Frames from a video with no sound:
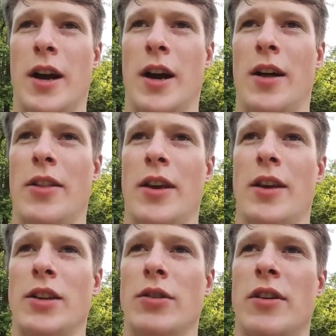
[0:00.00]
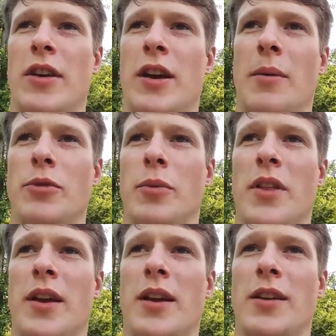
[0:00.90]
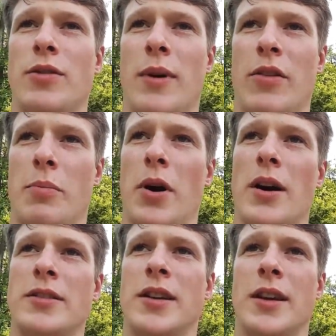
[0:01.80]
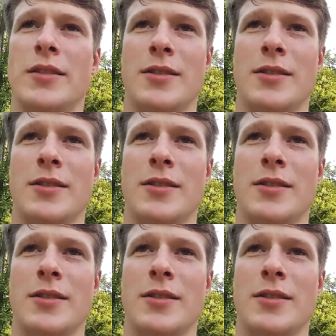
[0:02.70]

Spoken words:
The unit that comes with it is rather boxy.